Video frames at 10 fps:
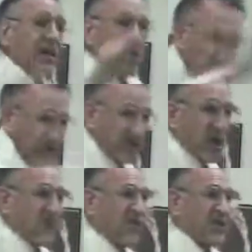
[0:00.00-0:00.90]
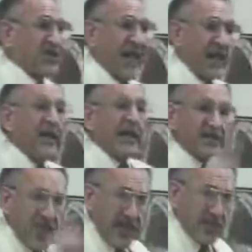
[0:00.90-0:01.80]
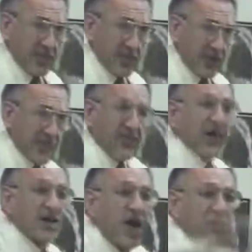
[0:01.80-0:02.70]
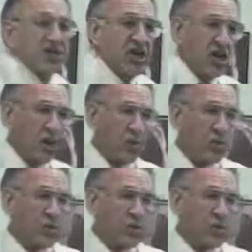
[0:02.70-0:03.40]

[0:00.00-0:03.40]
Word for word: he could have stuck forth his hand and taken the tree of life, and God said no.